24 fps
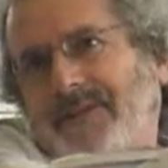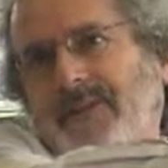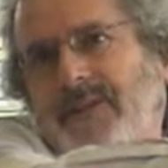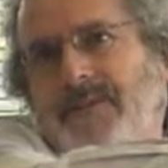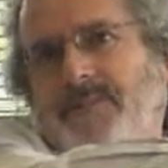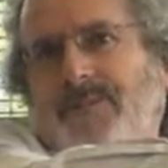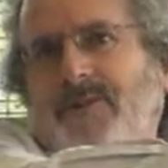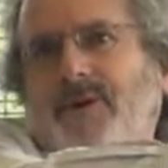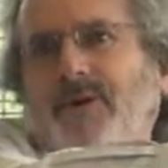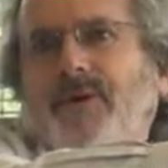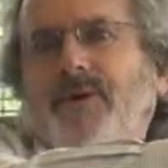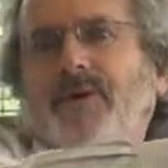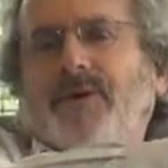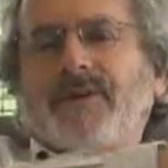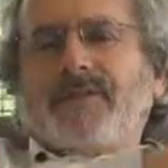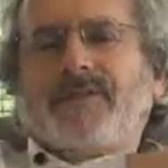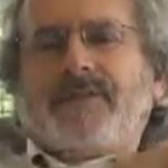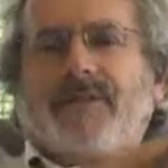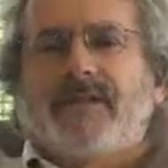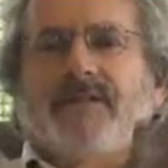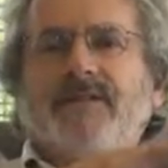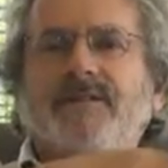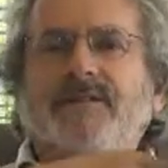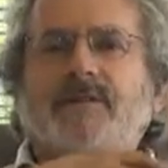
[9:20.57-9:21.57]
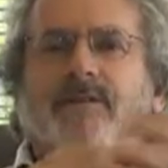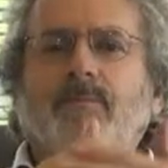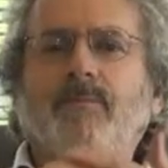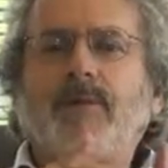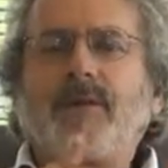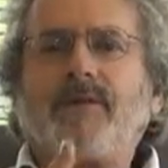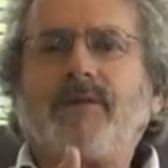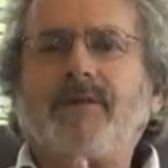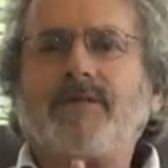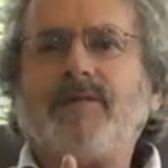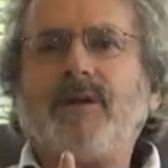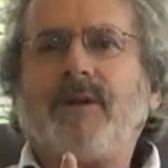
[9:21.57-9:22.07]
The computer is digital,
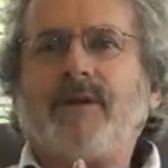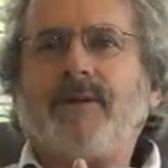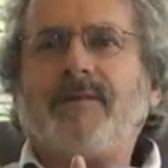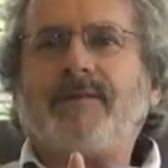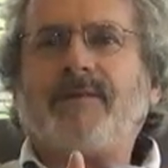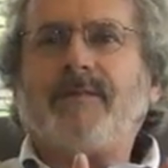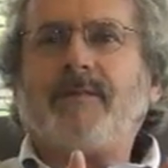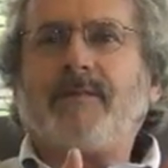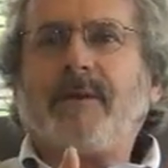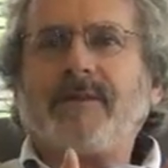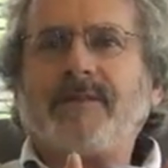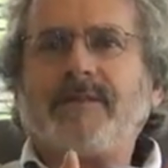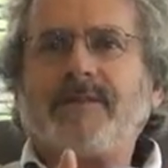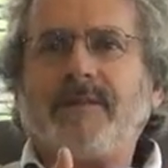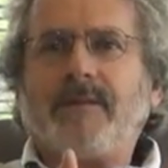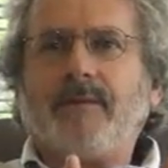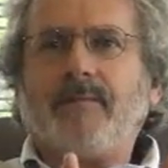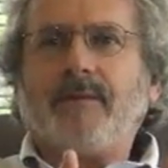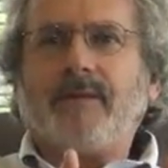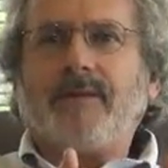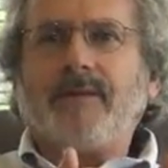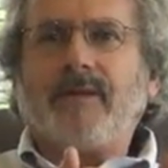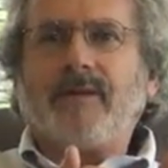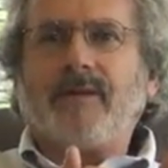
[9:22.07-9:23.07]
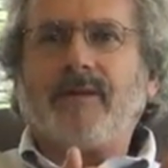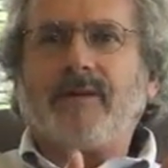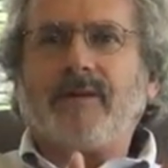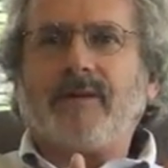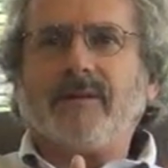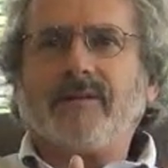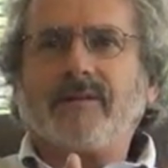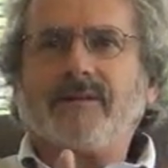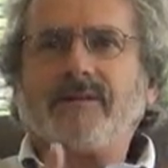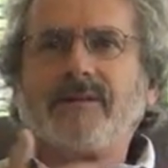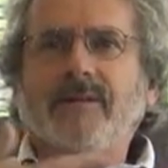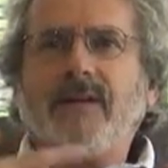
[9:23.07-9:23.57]
but there's no information in
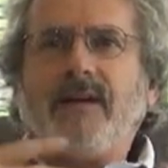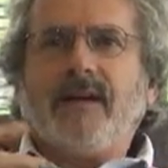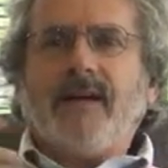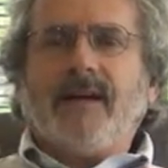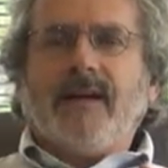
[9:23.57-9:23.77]
materials.